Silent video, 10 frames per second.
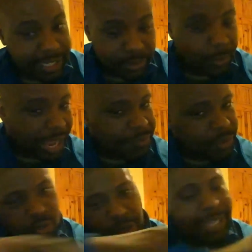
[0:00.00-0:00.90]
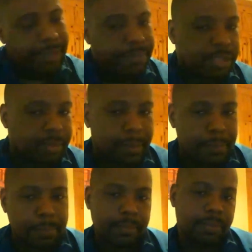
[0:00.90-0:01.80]
guy, as the way everyone's rating
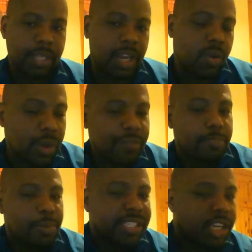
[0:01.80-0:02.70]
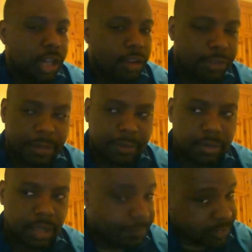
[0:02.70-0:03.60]
him to be. And whoever beats
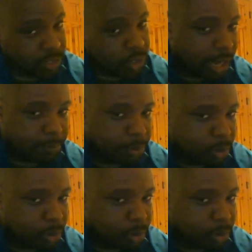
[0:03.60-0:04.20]
Golovkin, if it's not Kell